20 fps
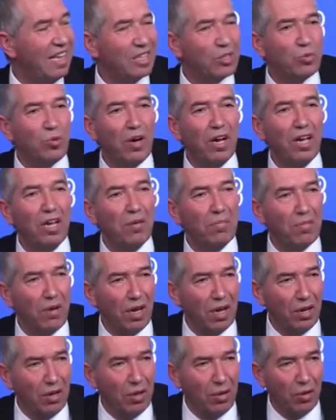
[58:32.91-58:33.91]
That's why in
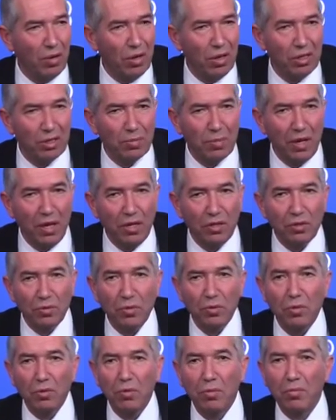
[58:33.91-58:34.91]
my speech,